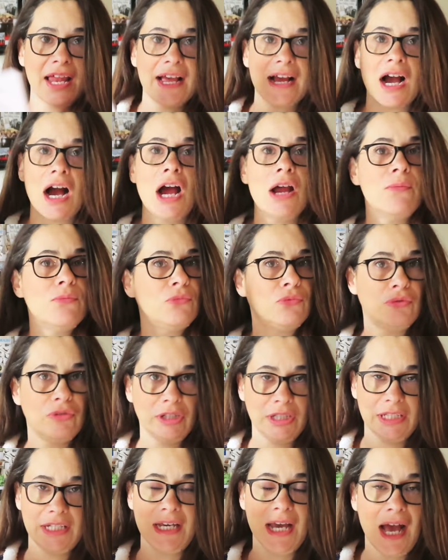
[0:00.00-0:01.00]
Like, I'm
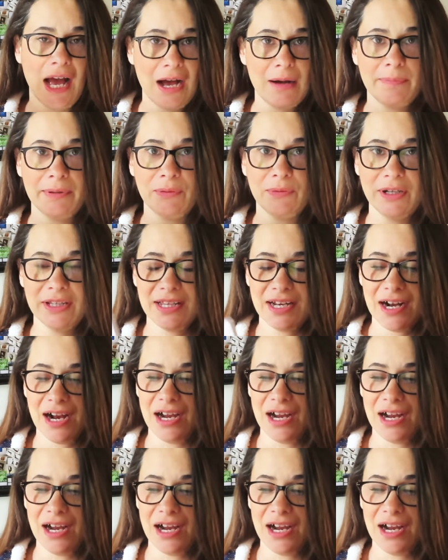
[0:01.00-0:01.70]
really happy with it.